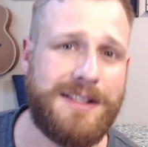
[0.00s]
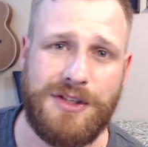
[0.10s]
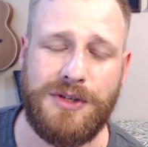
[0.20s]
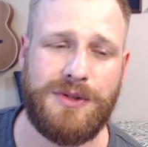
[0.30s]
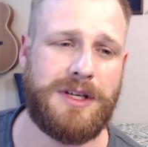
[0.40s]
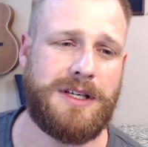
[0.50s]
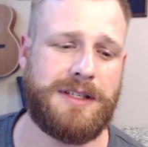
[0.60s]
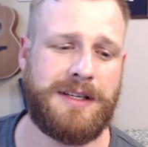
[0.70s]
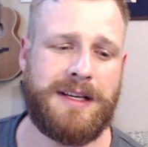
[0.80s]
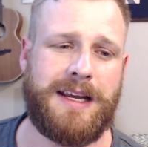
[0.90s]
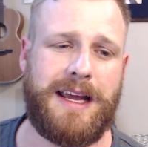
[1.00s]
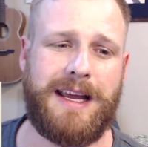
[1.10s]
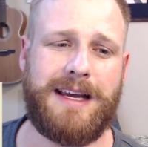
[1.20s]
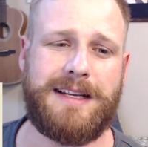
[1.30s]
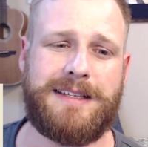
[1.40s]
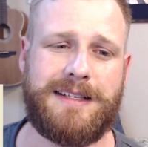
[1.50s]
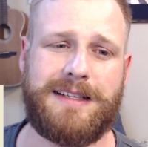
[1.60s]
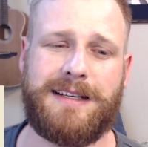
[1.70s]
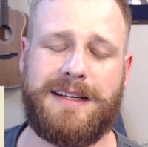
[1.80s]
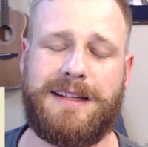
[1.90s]
is too long, and
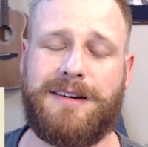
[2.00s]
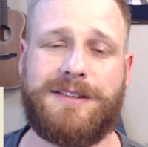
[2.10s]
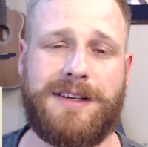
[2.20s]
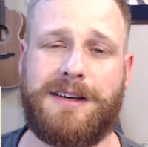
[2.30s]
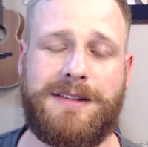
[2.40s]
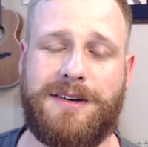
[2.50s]
there's